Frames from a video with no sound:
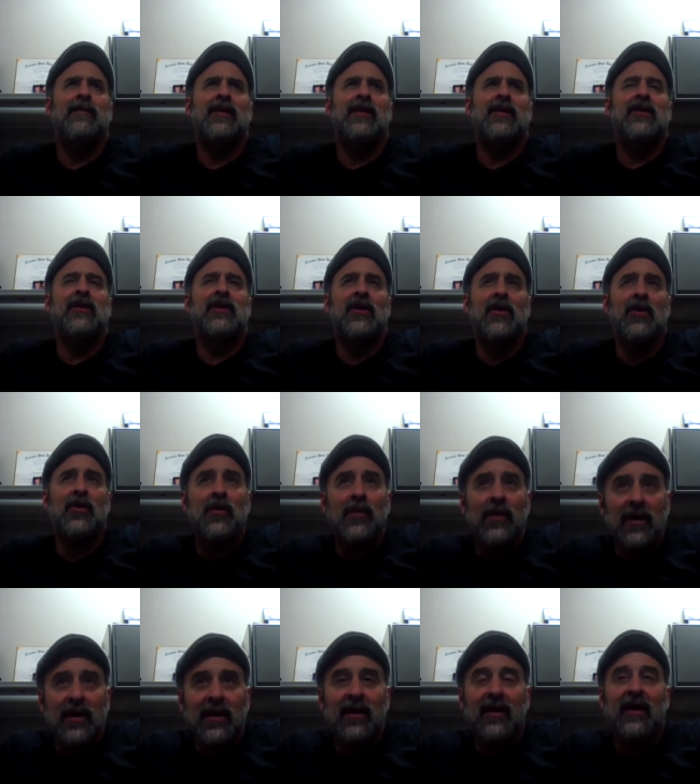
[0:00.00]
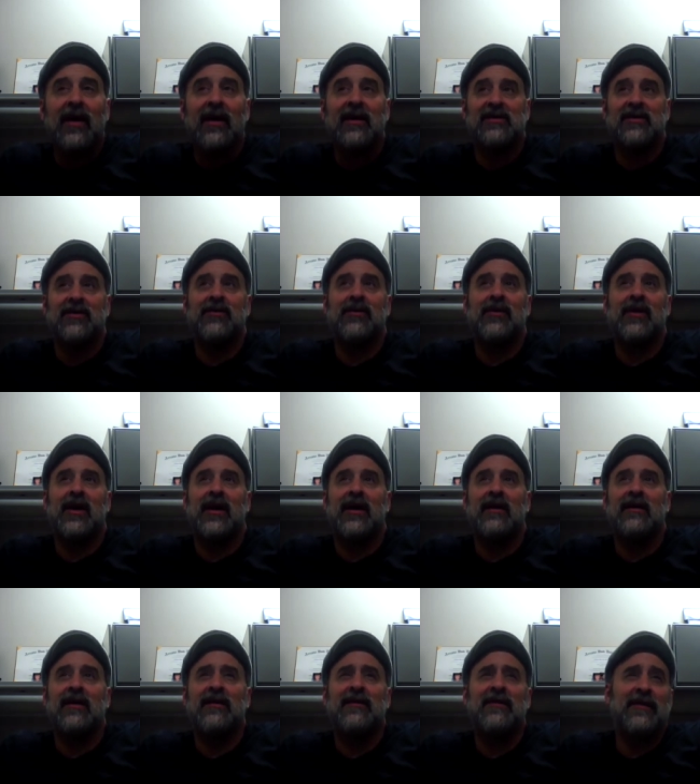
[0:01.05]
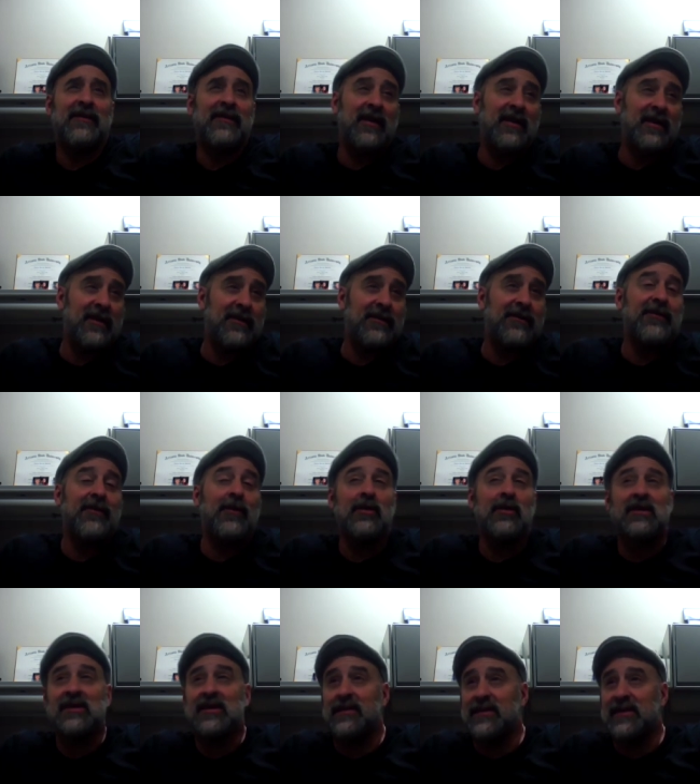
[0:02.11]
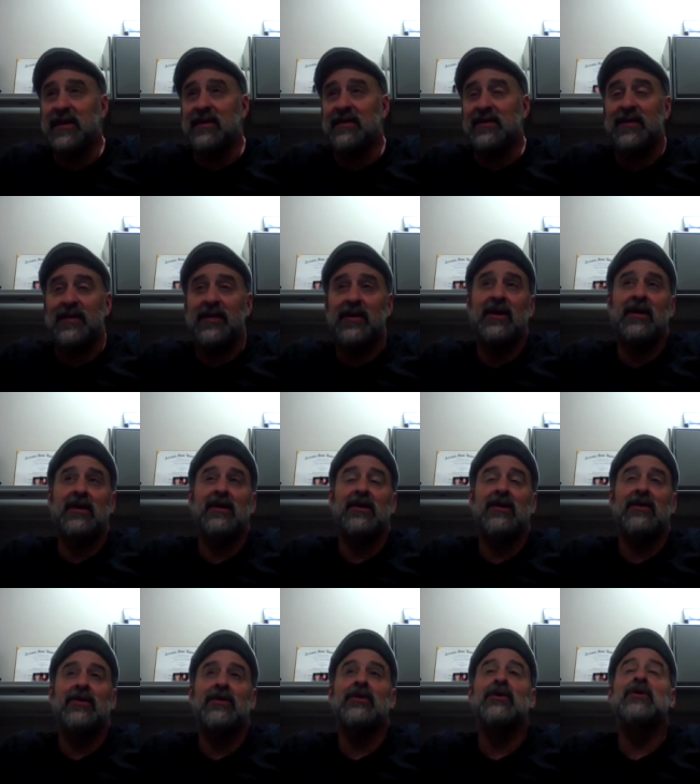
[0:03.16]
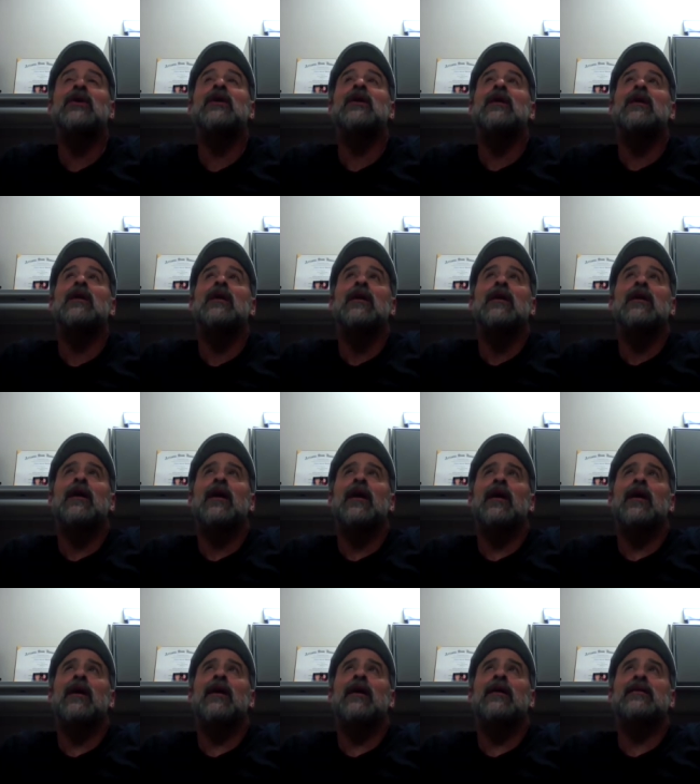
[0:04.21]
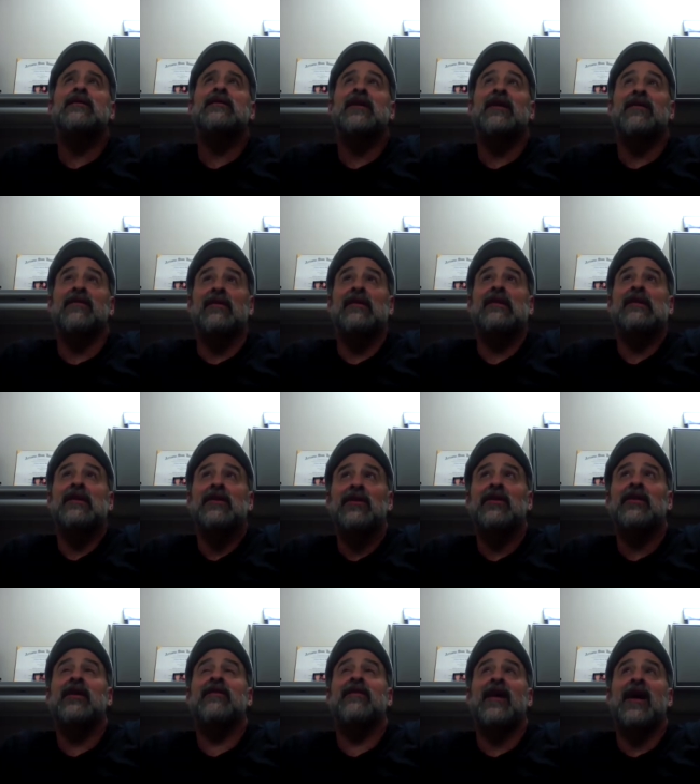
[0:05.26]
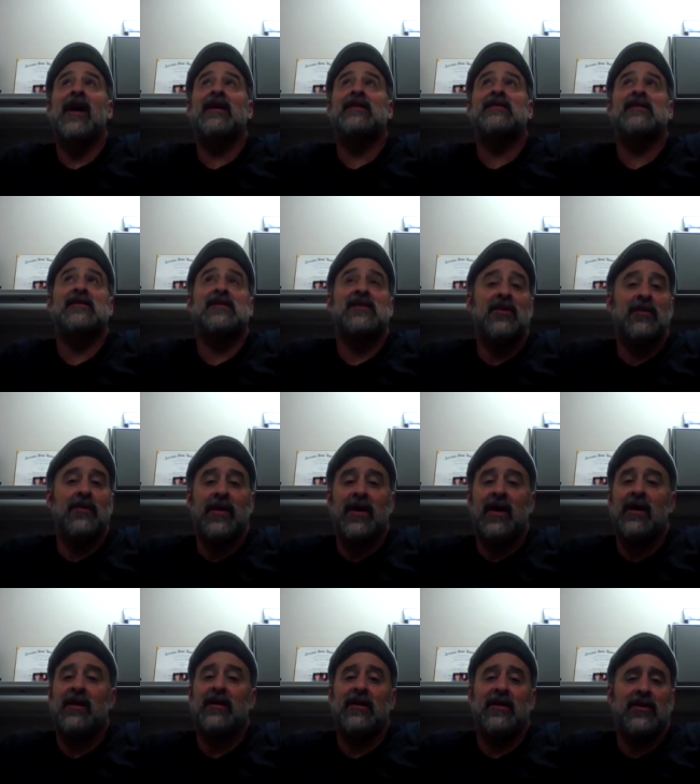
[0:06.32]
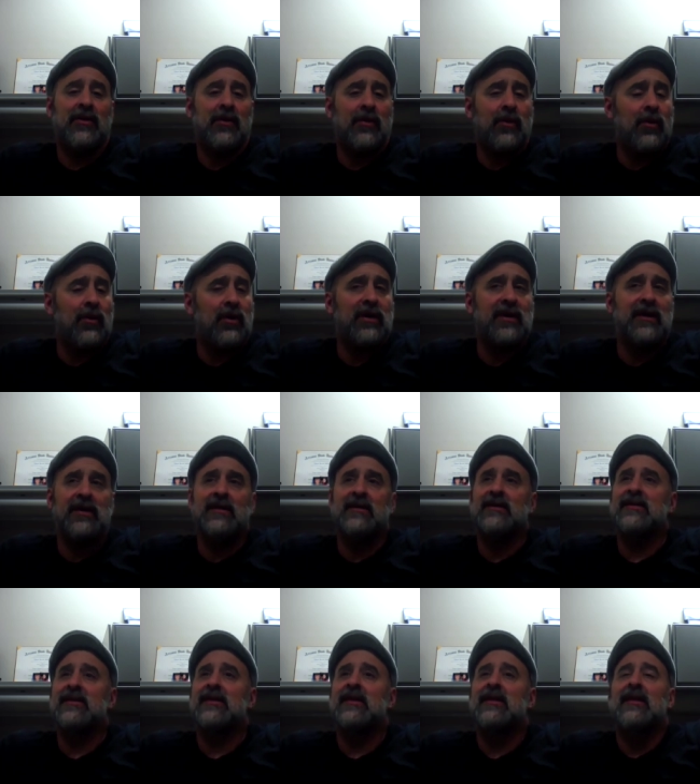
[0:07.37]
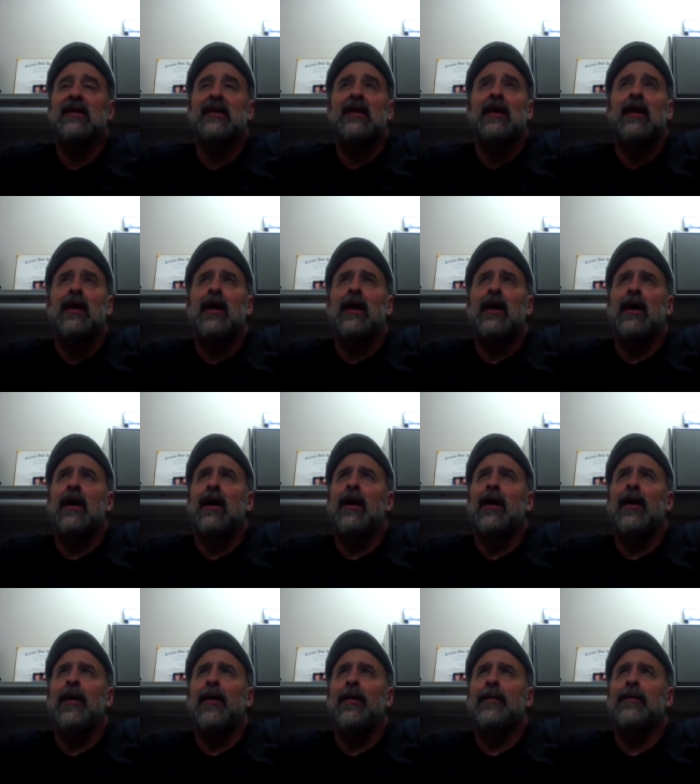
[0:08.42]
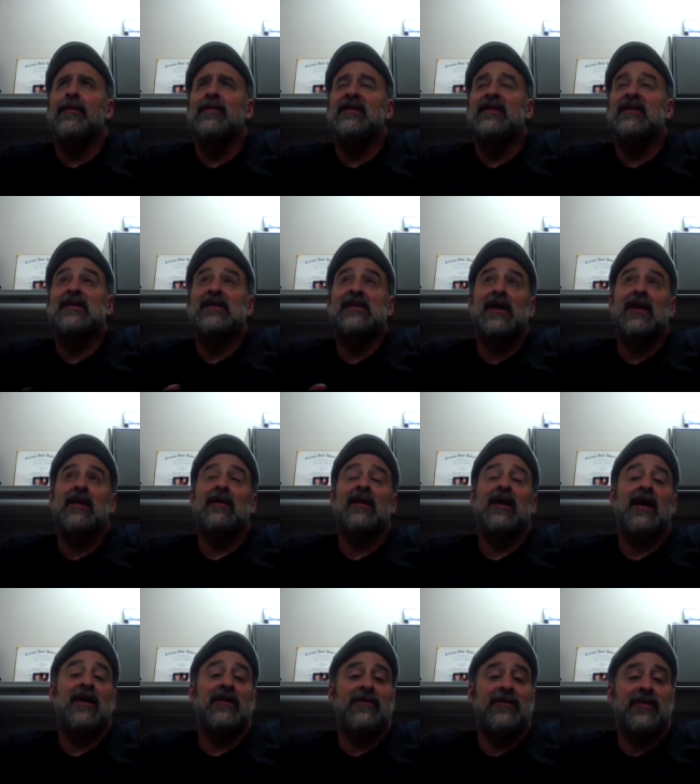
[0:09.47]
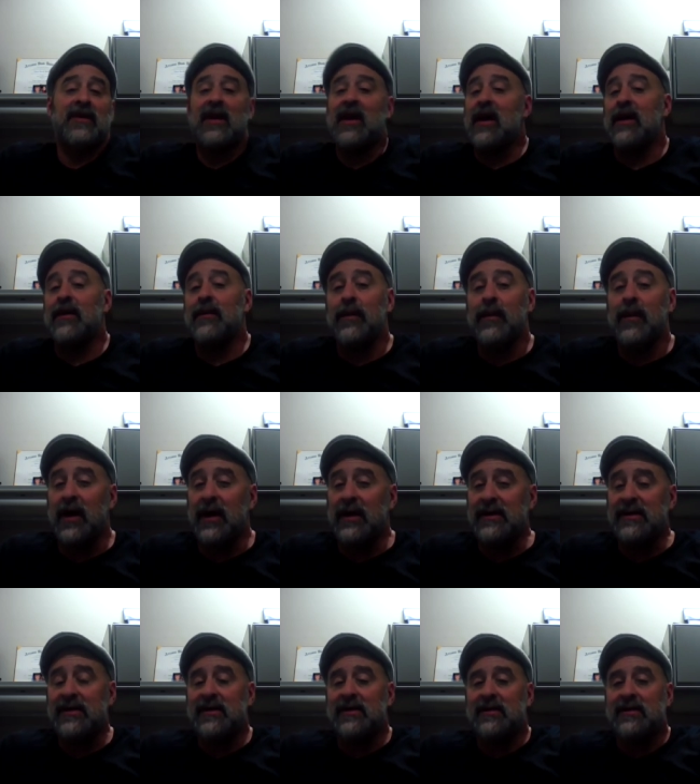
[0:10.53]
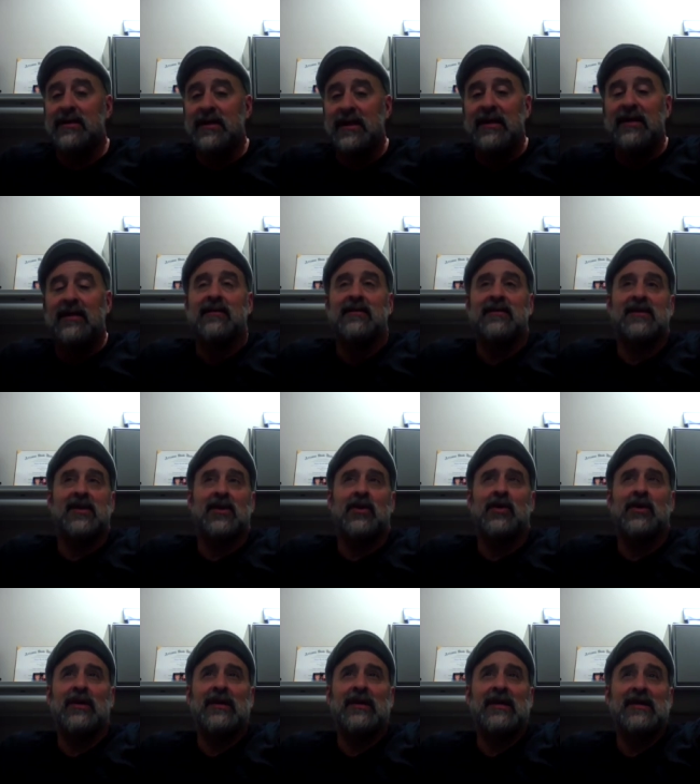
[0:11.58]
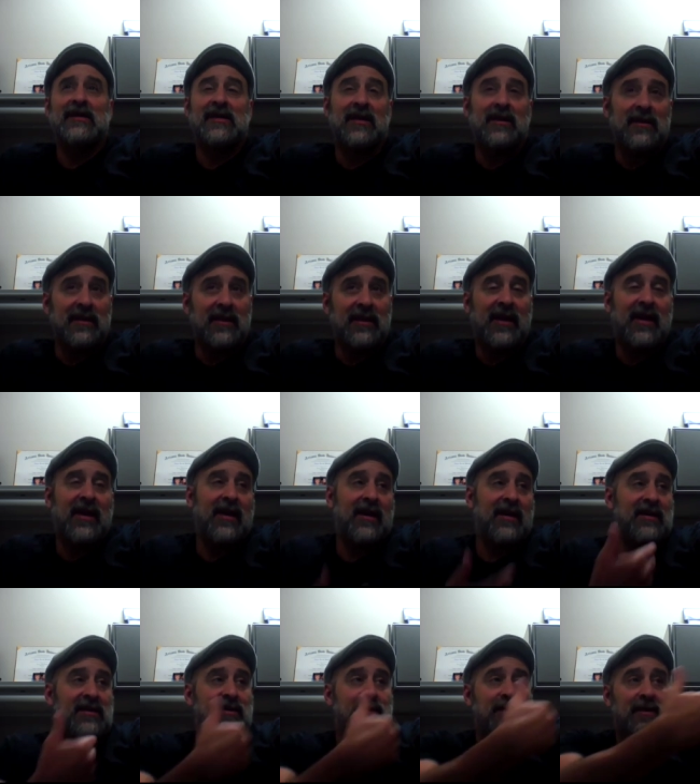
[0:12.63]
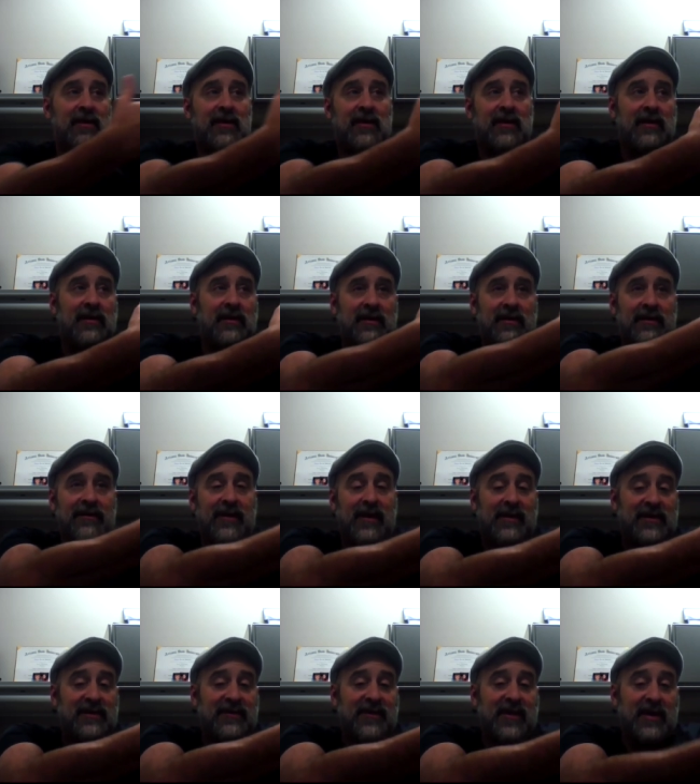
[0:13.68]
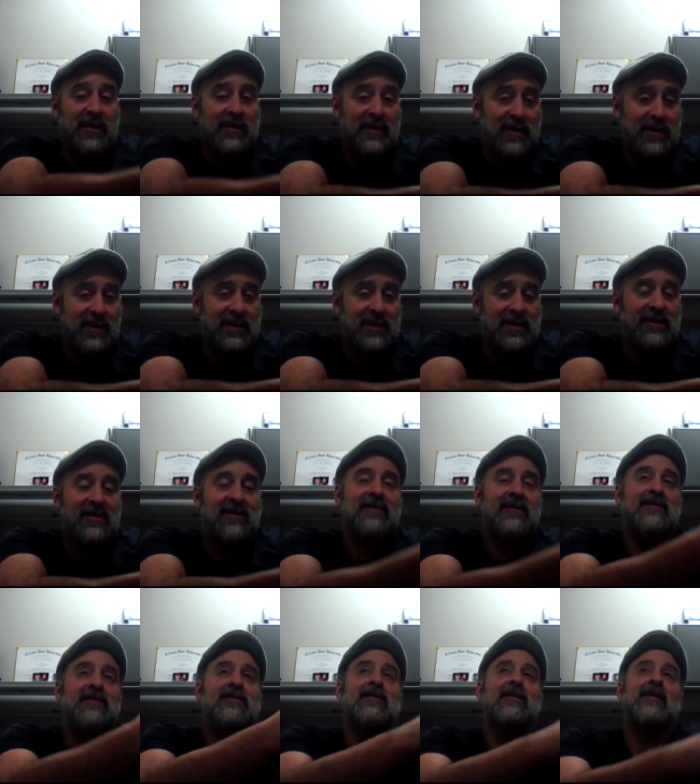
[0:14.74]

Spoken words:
Nobody has a right, even if they didn't force themselves upon you, to literally have access to your body, your organs, to stay alive for 9 months. So, at least in the case with the famous violinist,